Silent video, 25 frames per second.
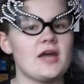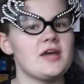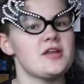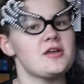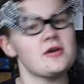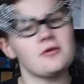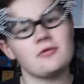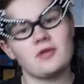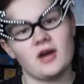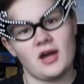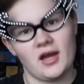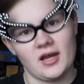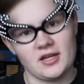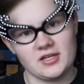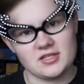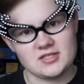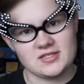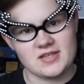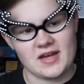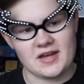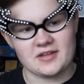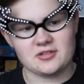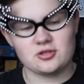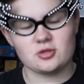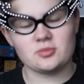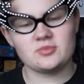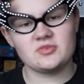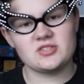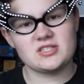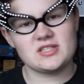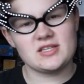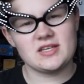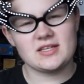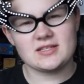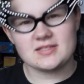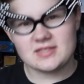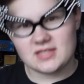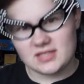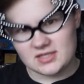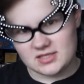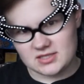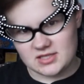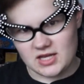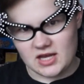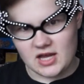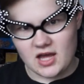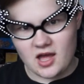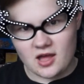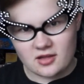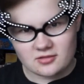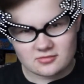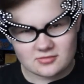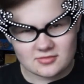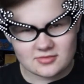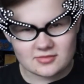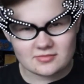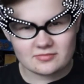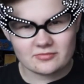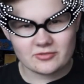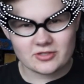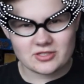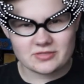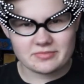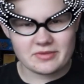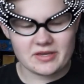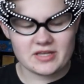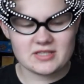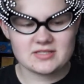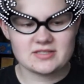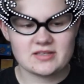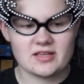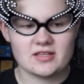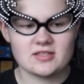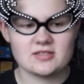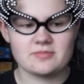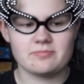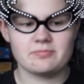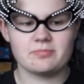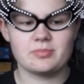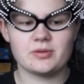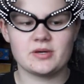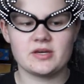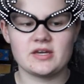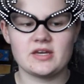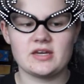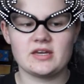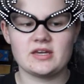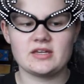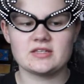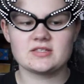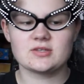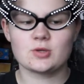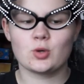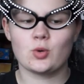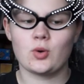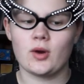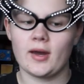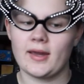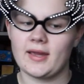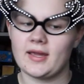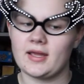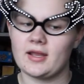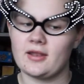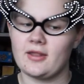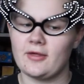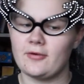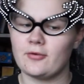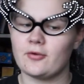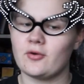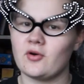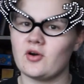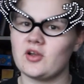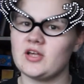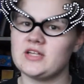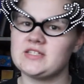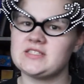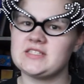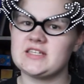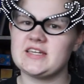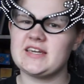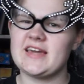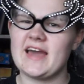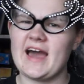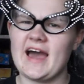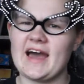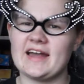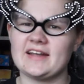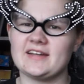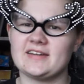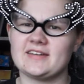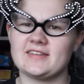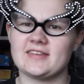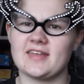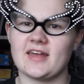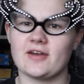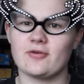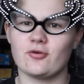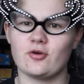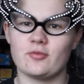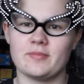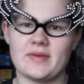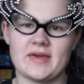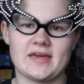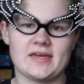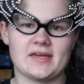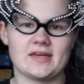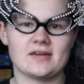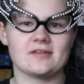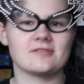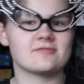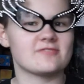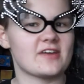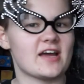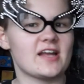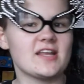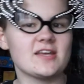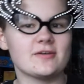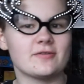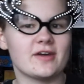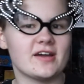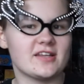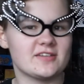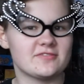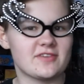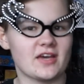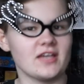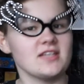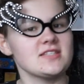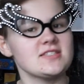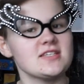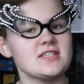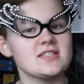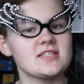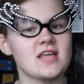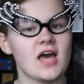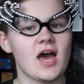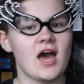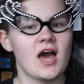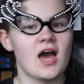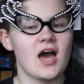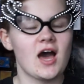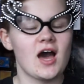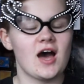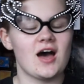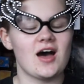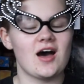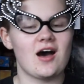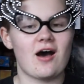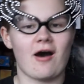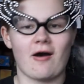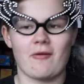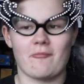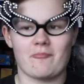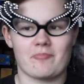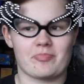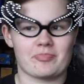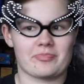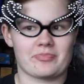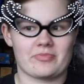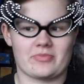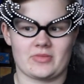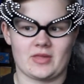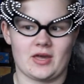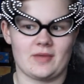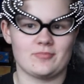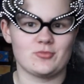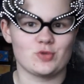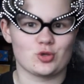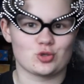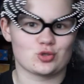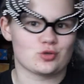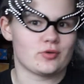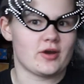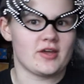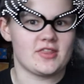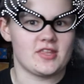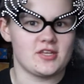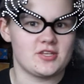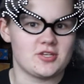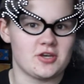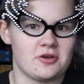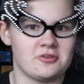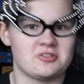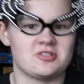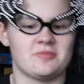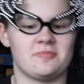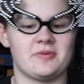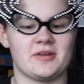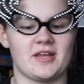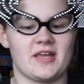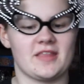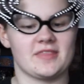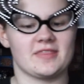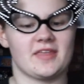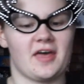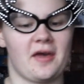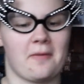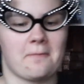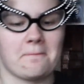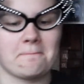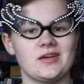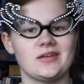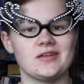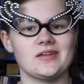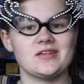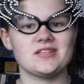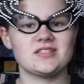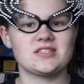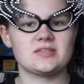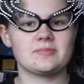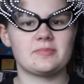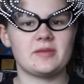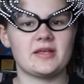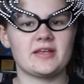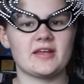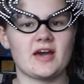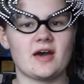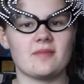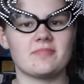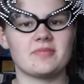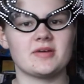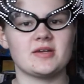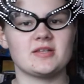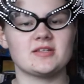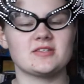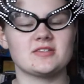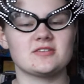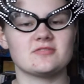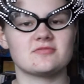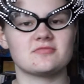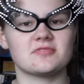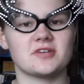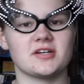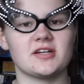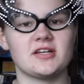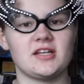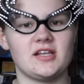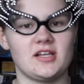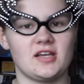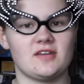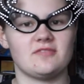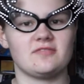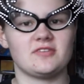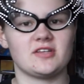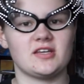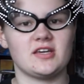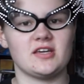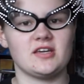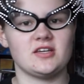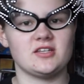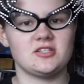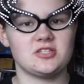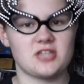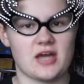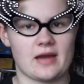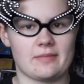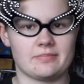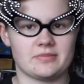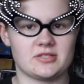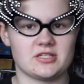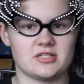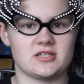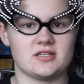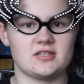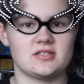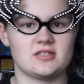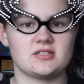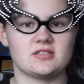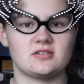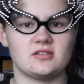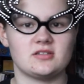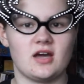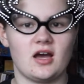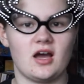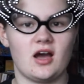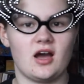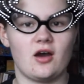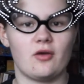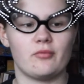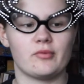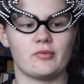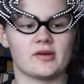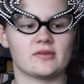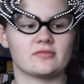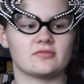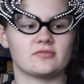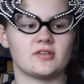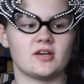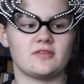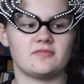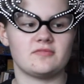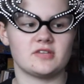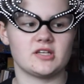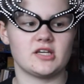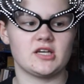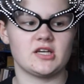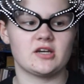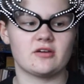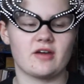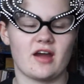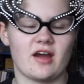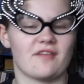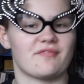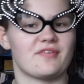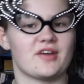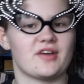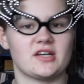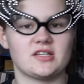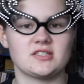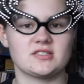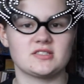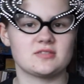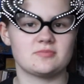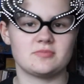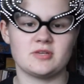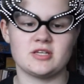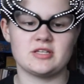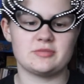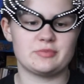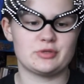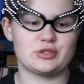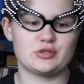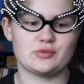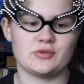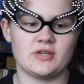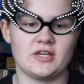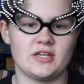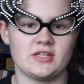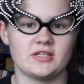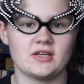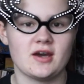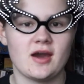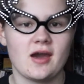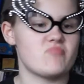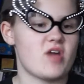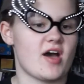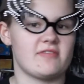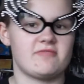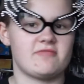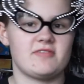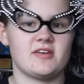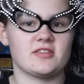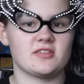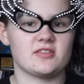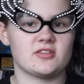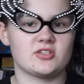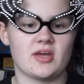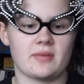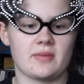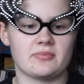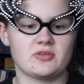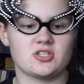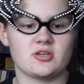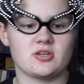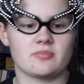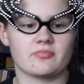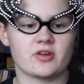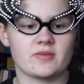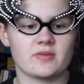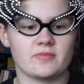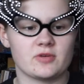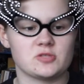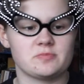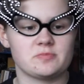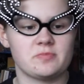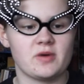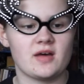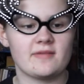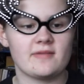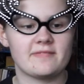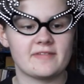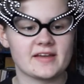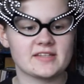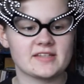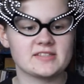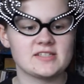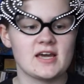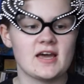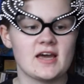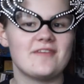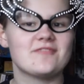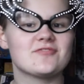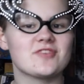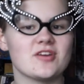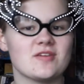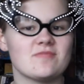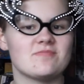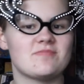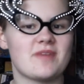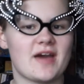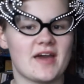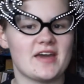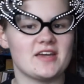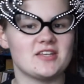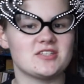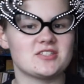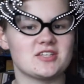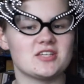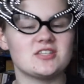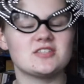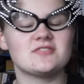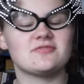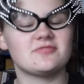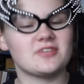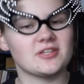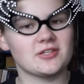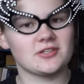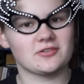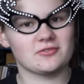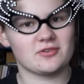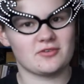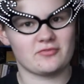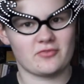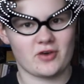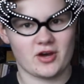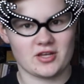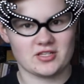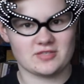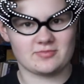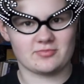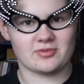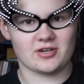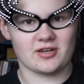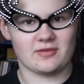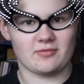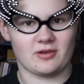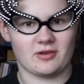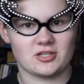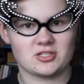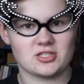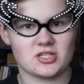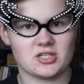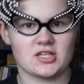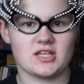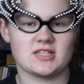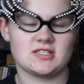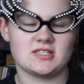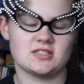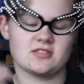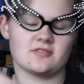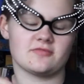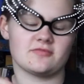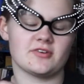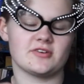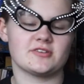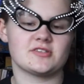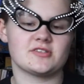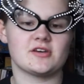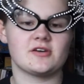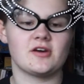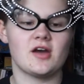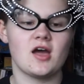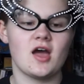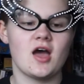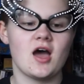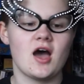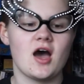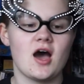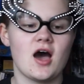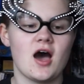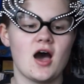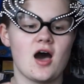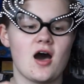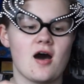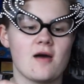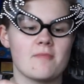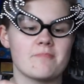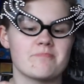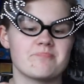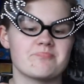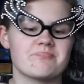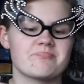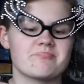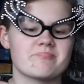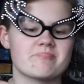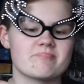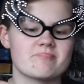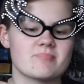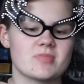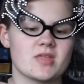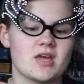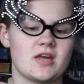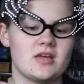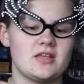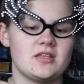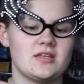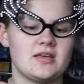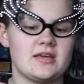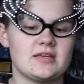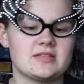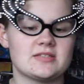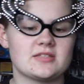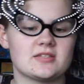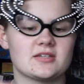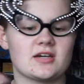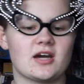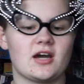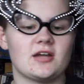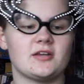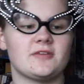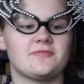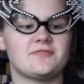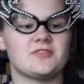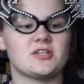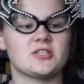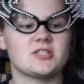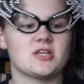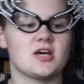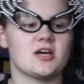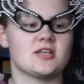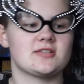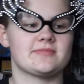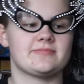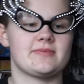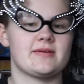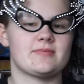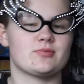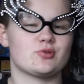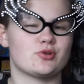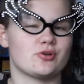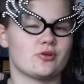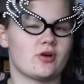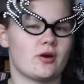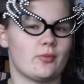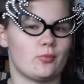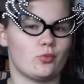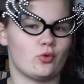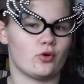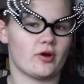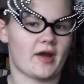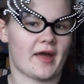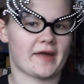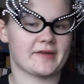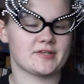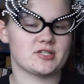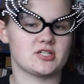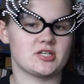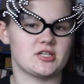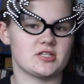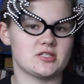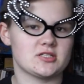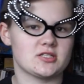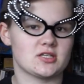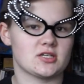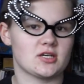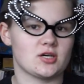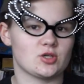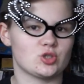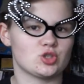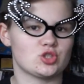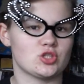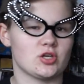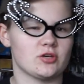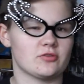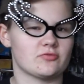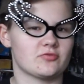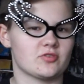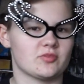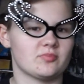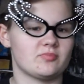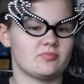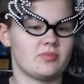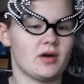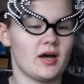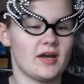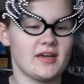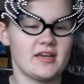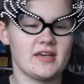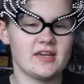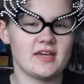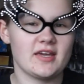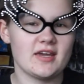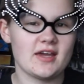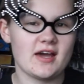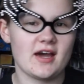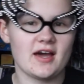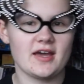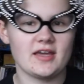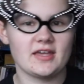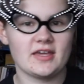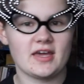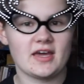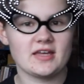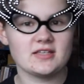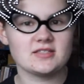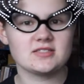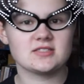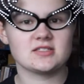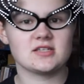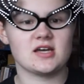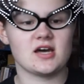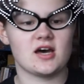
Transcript: don't quite understand. Obviously it's the start, which makes sense, but it is quite low quality and they're all making fairly weird faces. I'm not sure why they chose to put it in there. It is split up into really lovely chapters with lovely graphics in between. I think the chapters are pretty much perfect. Every page is filled with words, pretty much, unless it's a photo. So it kind of deters people who are more casually into Cursed Child from buying it, I guess,